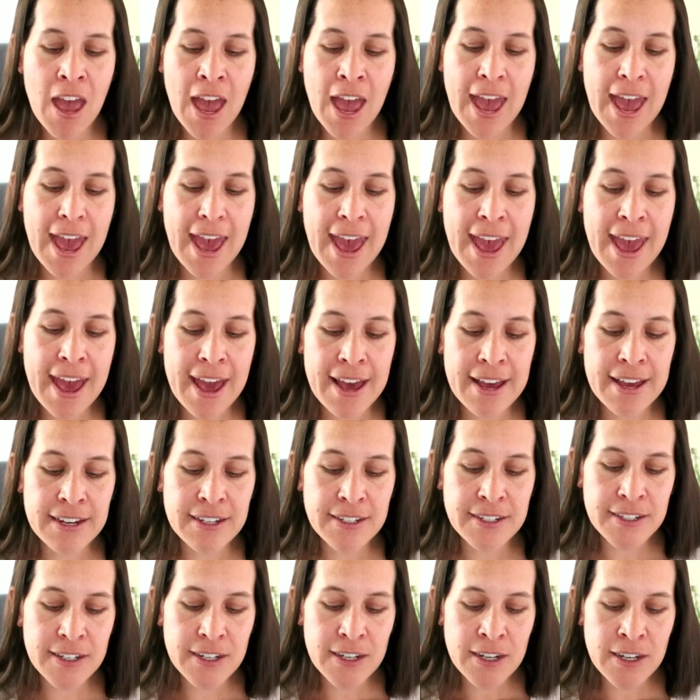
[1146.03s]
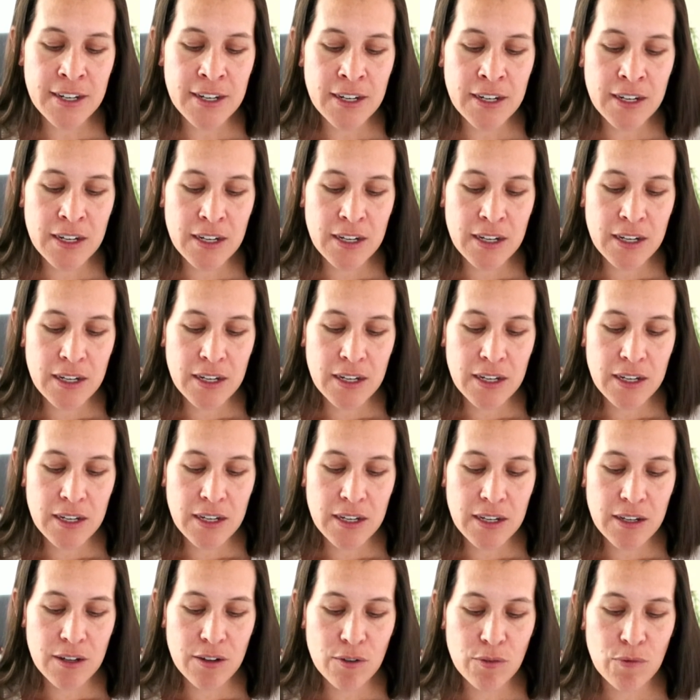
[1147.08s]
And
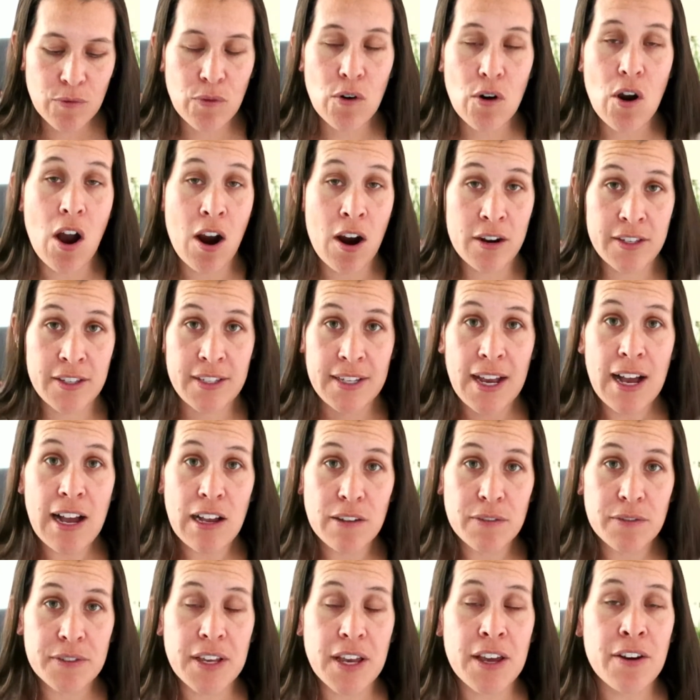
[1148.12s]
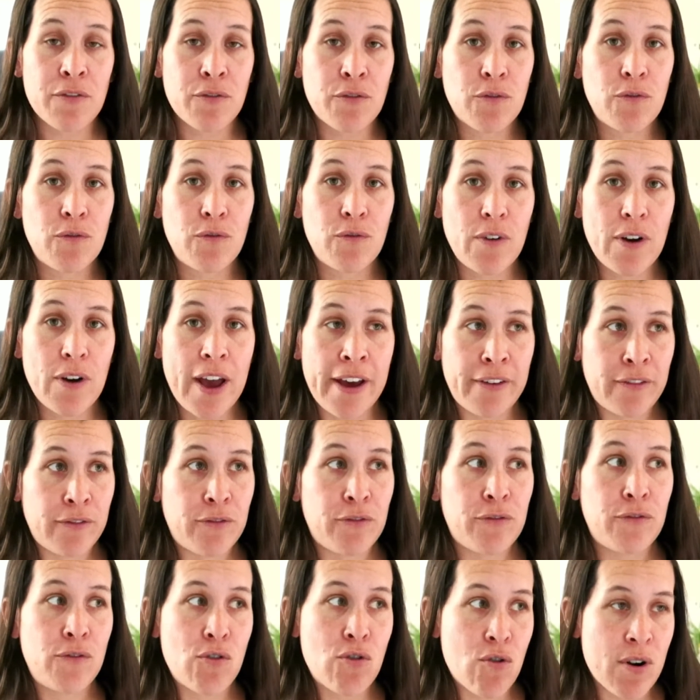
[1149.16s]
for ourselves and
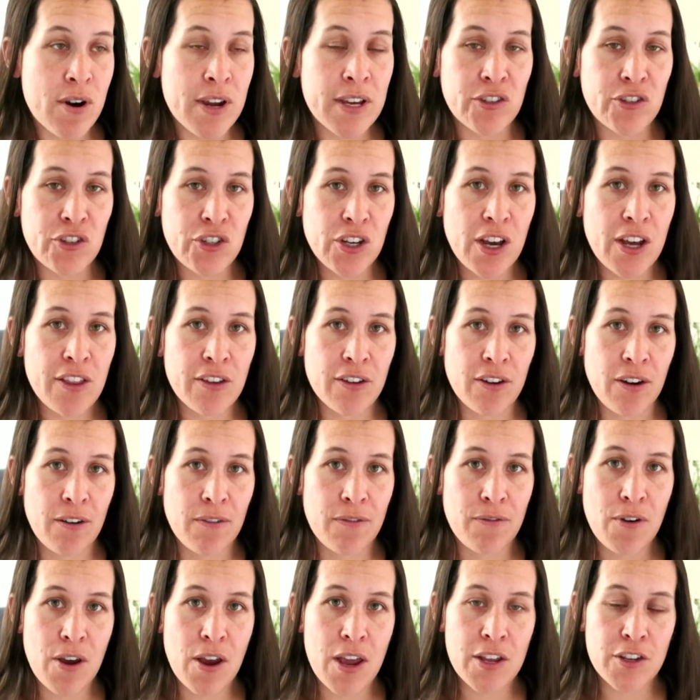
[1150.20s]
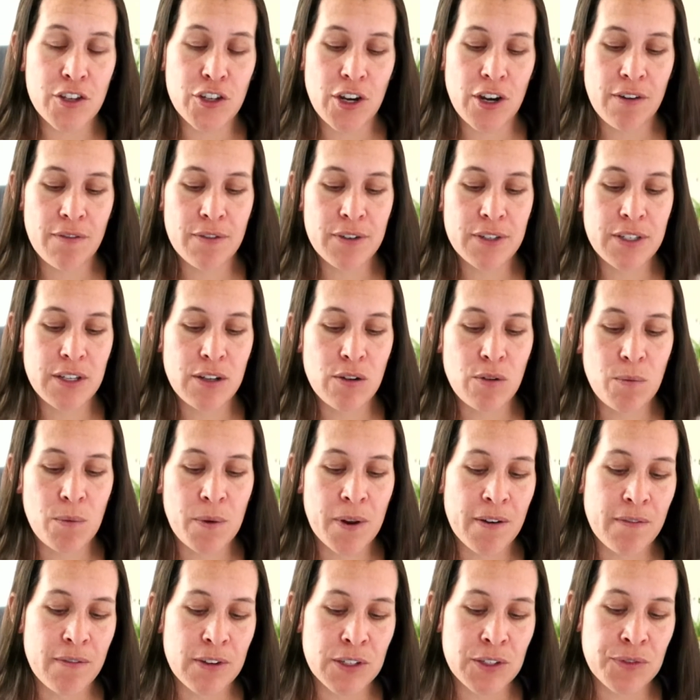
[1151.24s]
for each other, for each and every single one
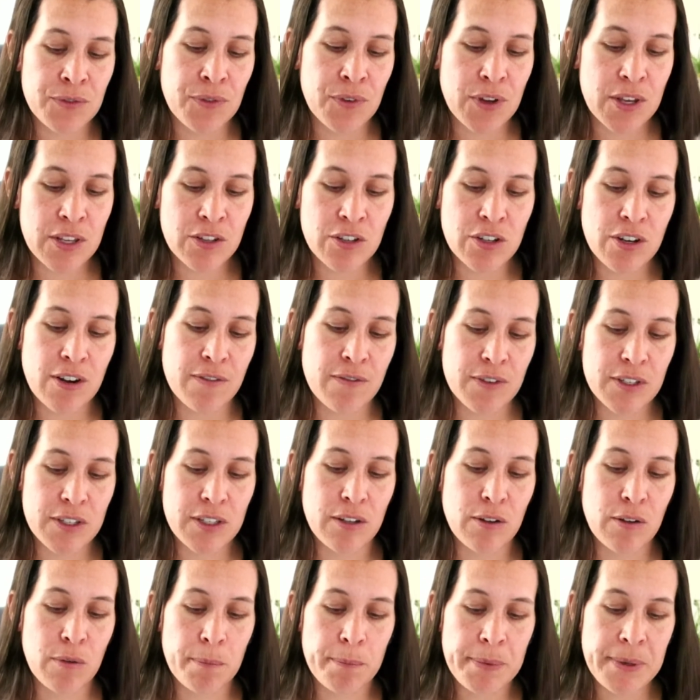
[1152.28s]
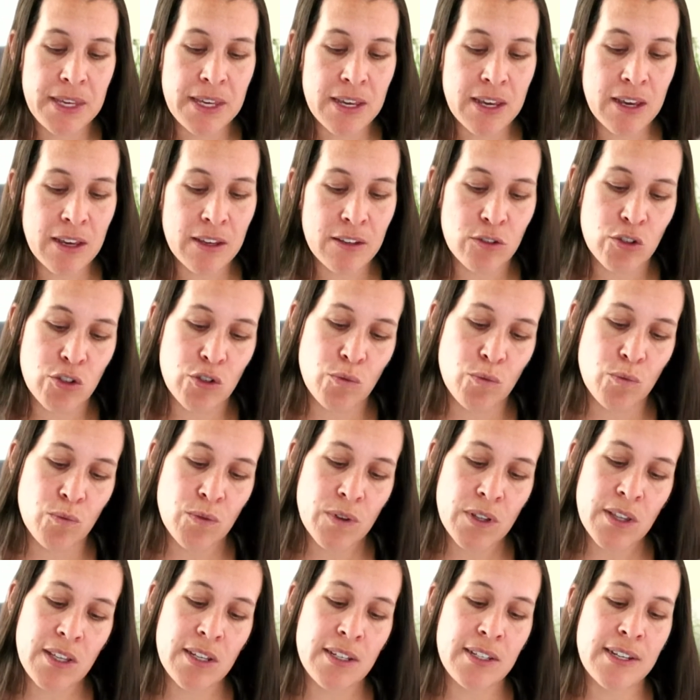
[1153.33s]
of us, for each and every single being, to
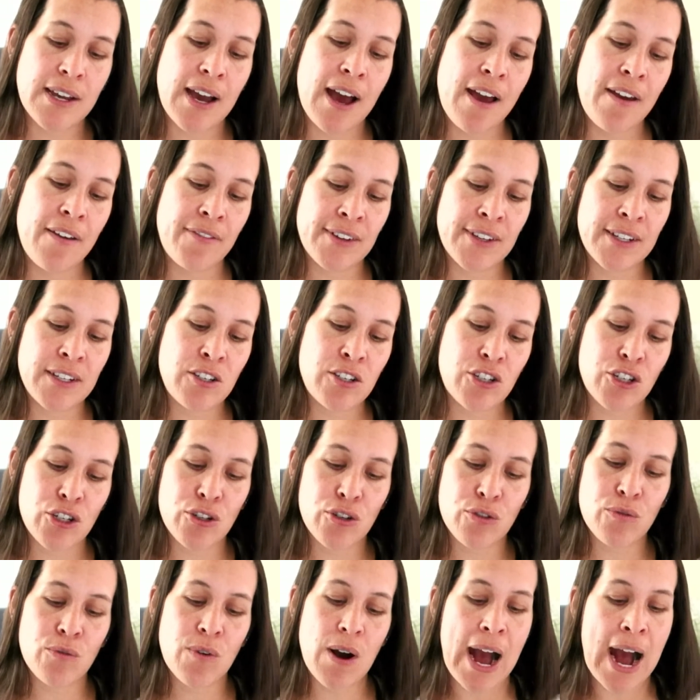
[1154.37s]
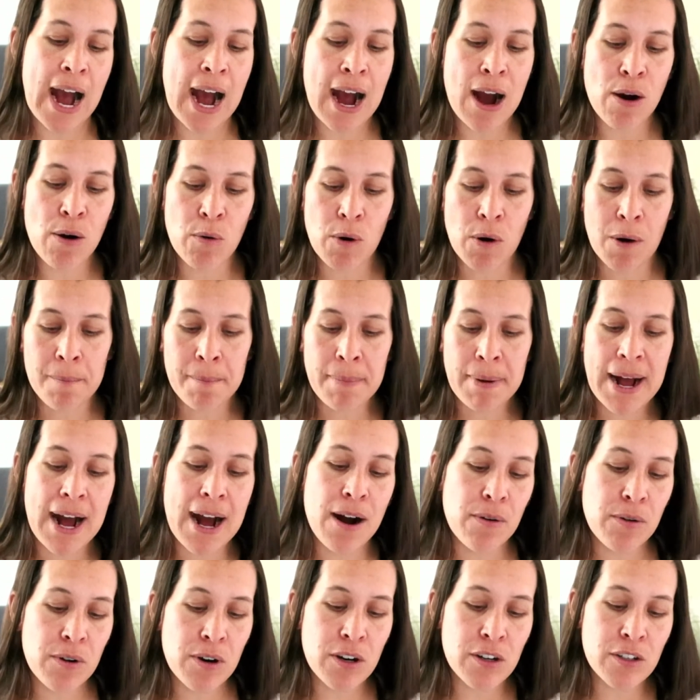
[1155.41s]
really dive into our
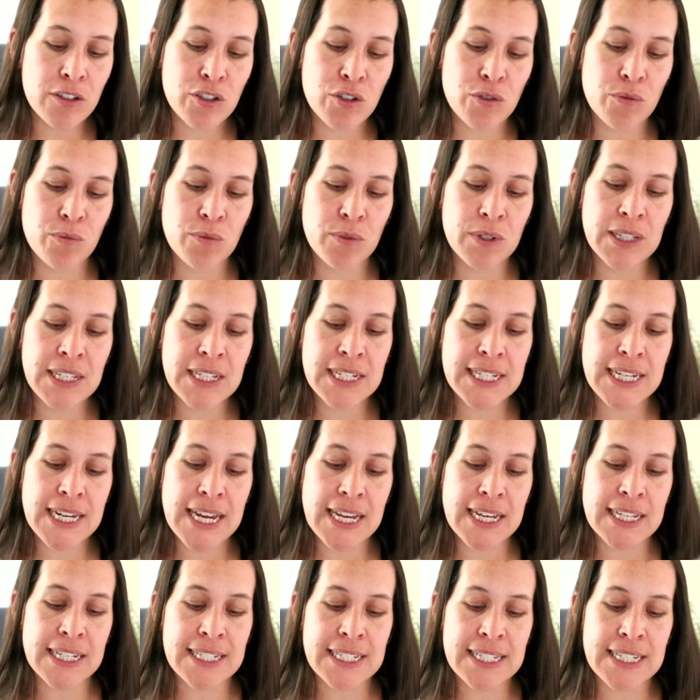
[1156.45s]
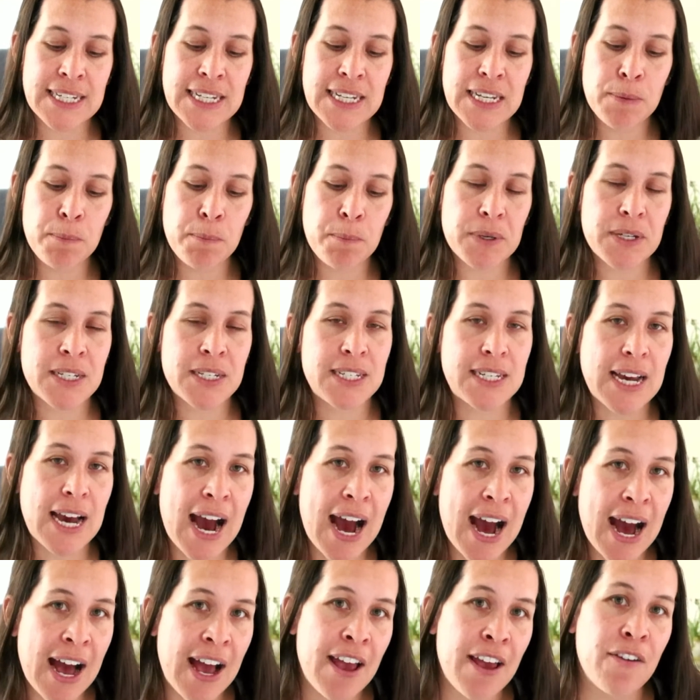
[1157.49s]
power, to really take a deep
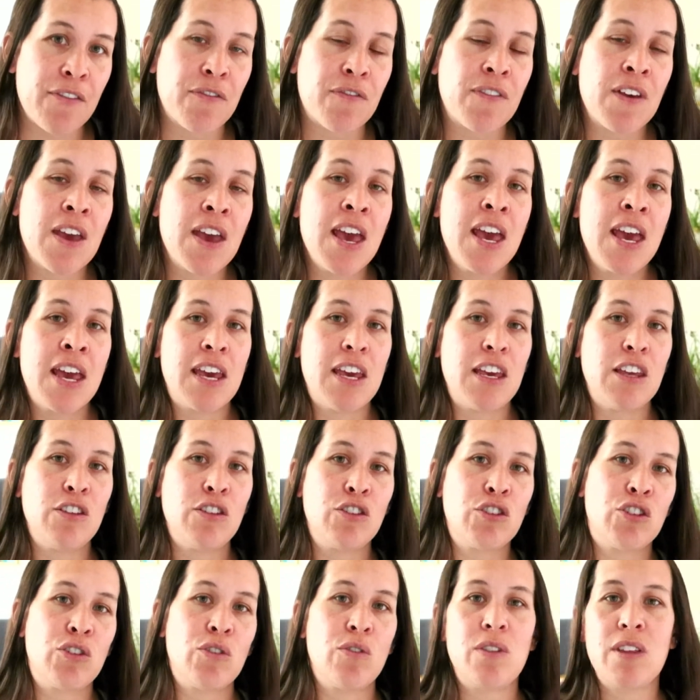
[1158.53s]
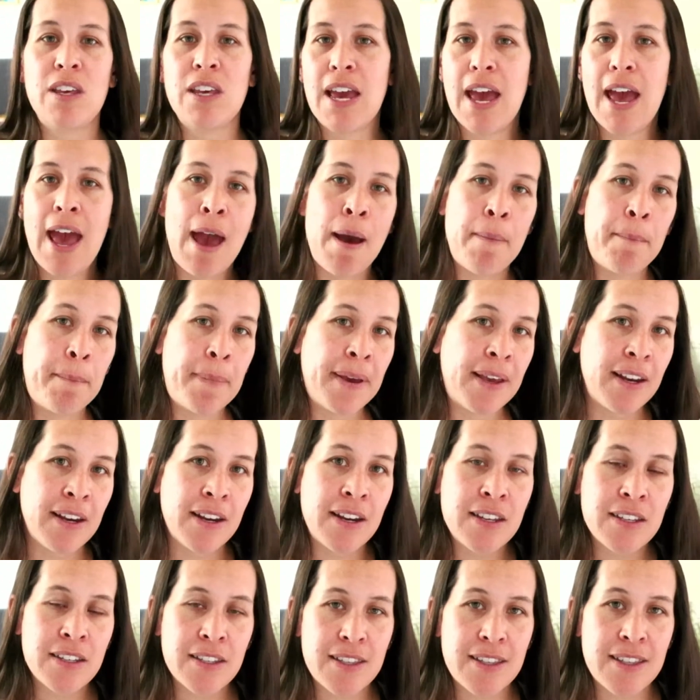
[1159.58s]
dive into the
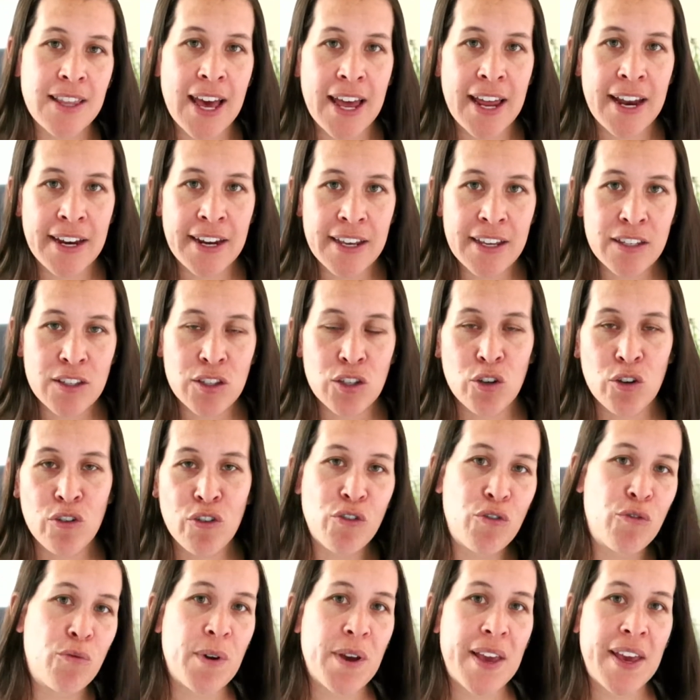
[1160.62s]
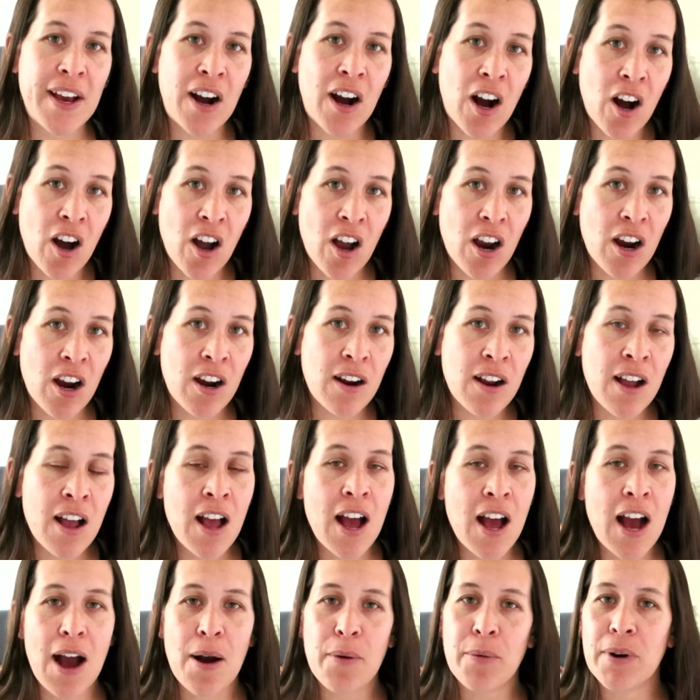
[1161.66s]
epicness that is who we are.
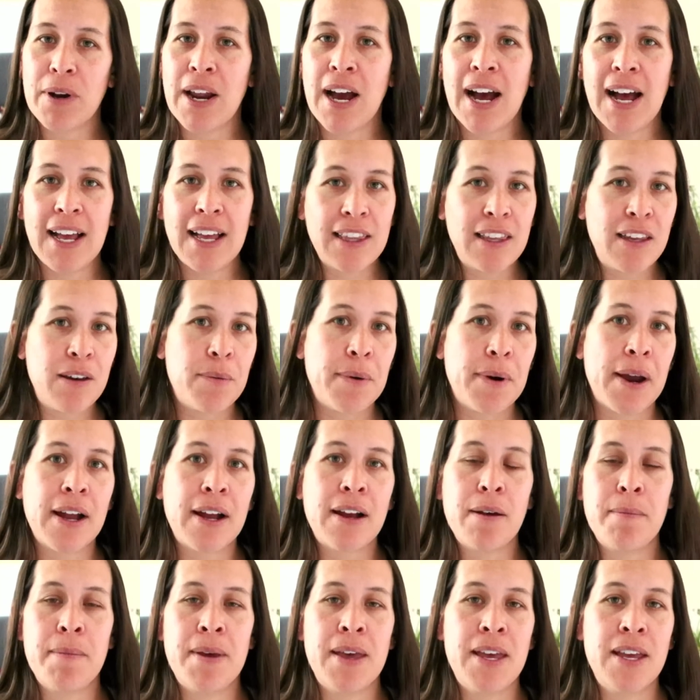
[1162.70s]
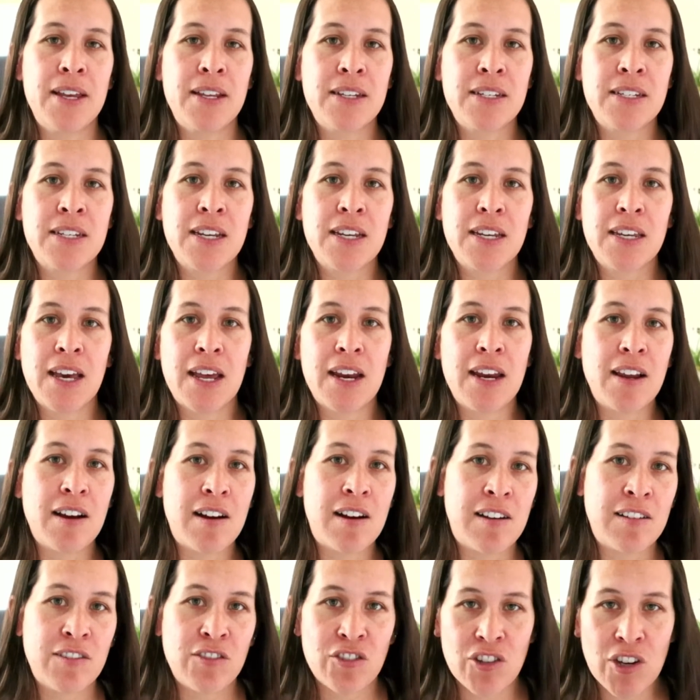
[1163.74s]
I would highly recommend getting
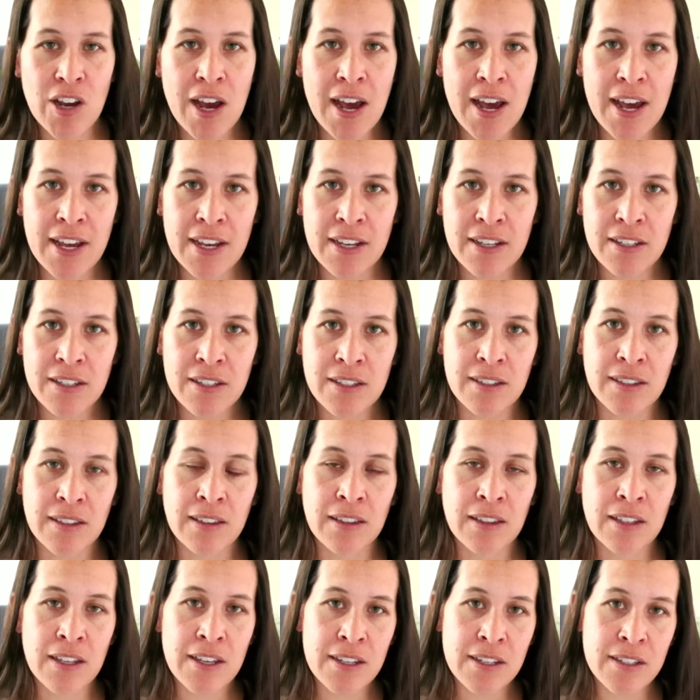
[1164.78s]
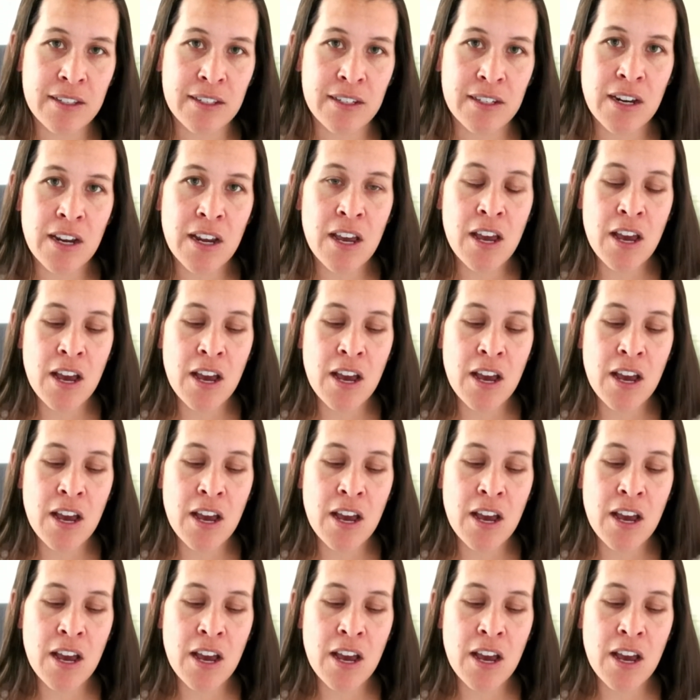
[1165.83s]
on Jai's list.